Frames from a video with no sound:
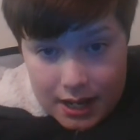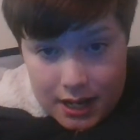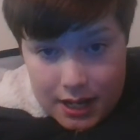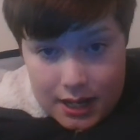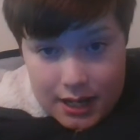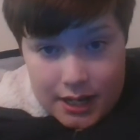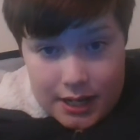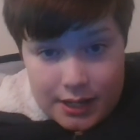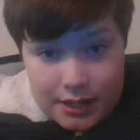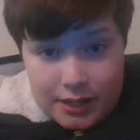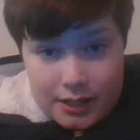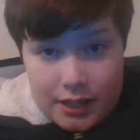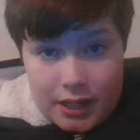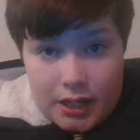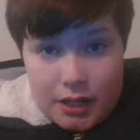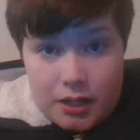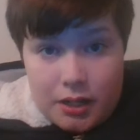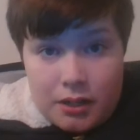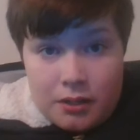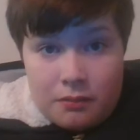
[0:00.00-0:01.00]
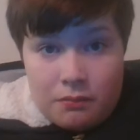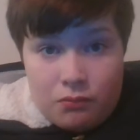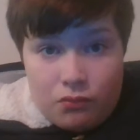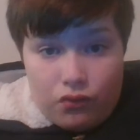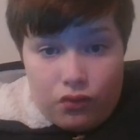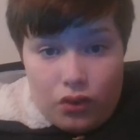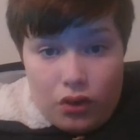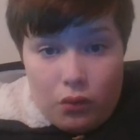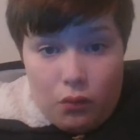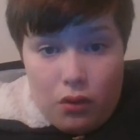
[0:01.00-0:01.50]
And he,
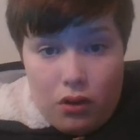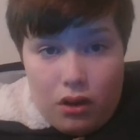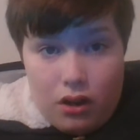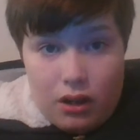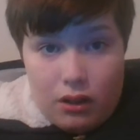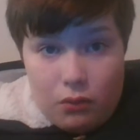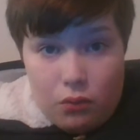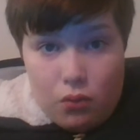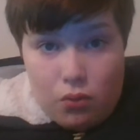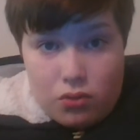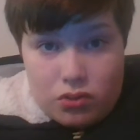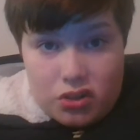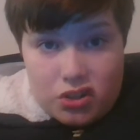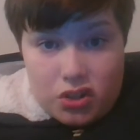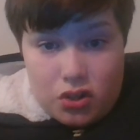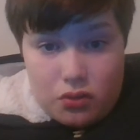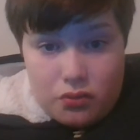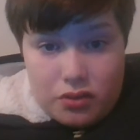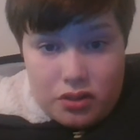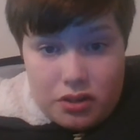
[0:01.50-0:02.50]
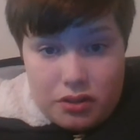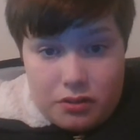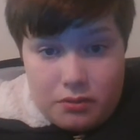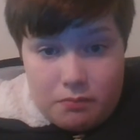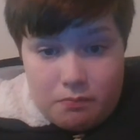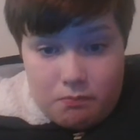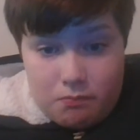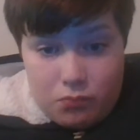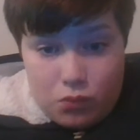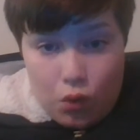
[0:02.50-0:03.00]
for a while, was only
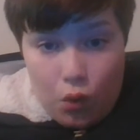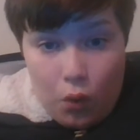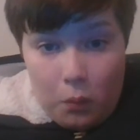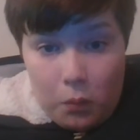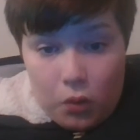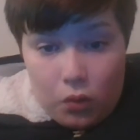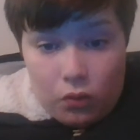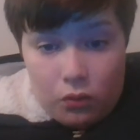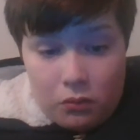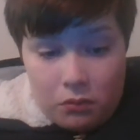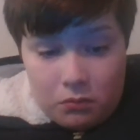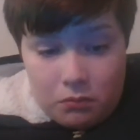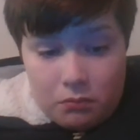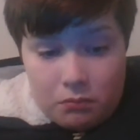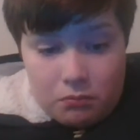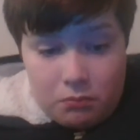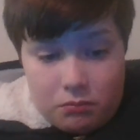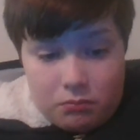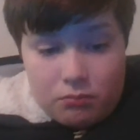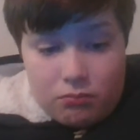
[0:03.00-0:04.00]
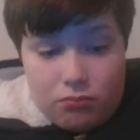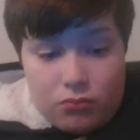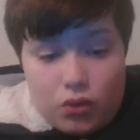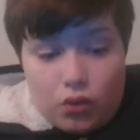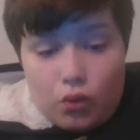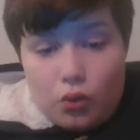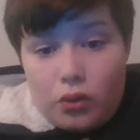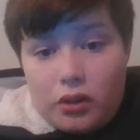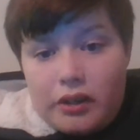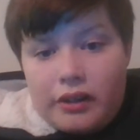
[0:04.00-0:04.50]
normal, an
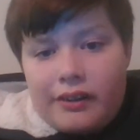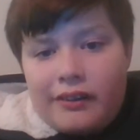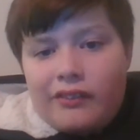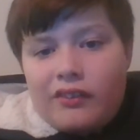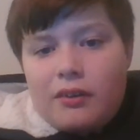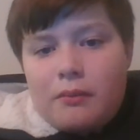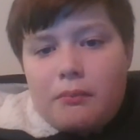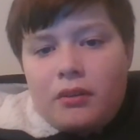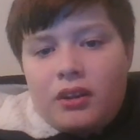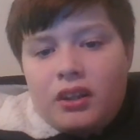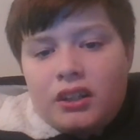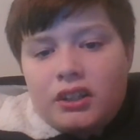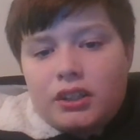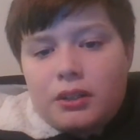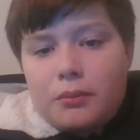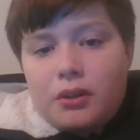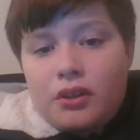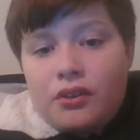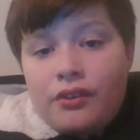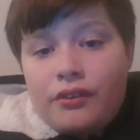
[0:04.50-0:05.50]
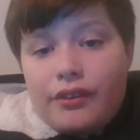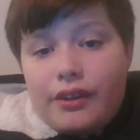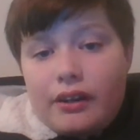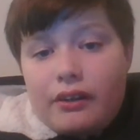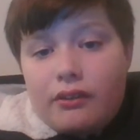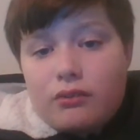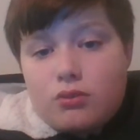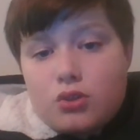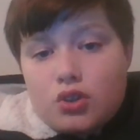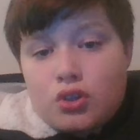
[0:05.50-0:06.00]
ordinary militiaman. Then
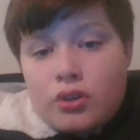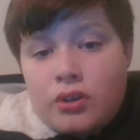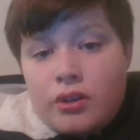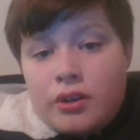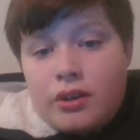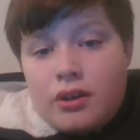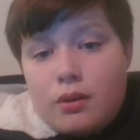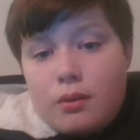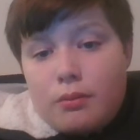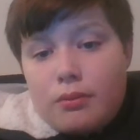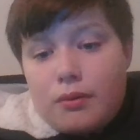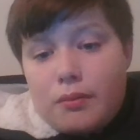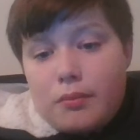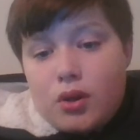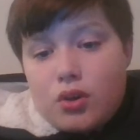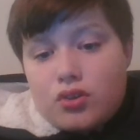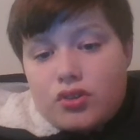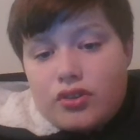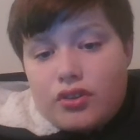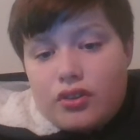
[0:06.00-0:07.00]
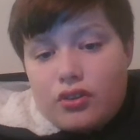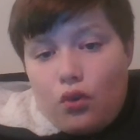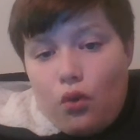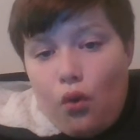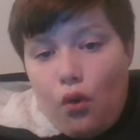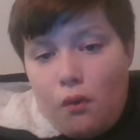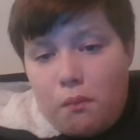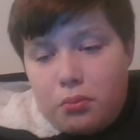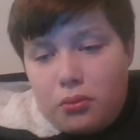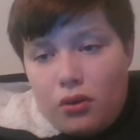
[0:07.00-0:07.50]
he was promoted to
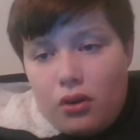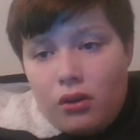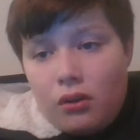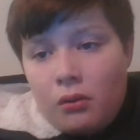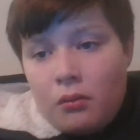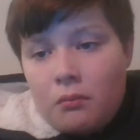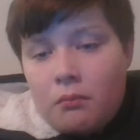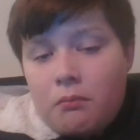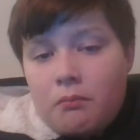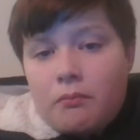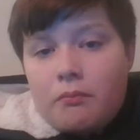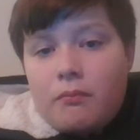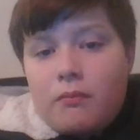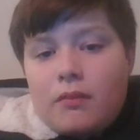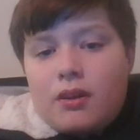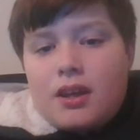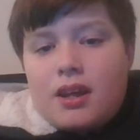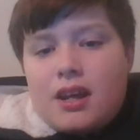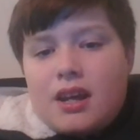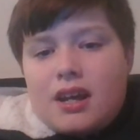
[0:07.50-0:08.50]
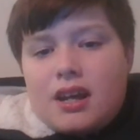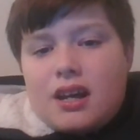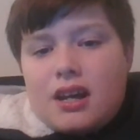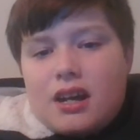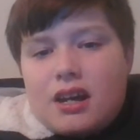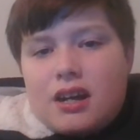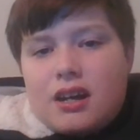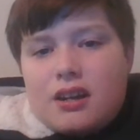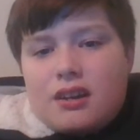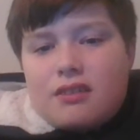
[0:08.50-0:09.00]
corporal,
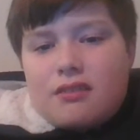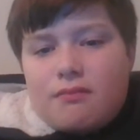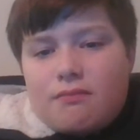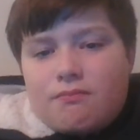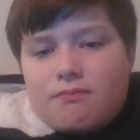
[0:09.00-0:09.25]
and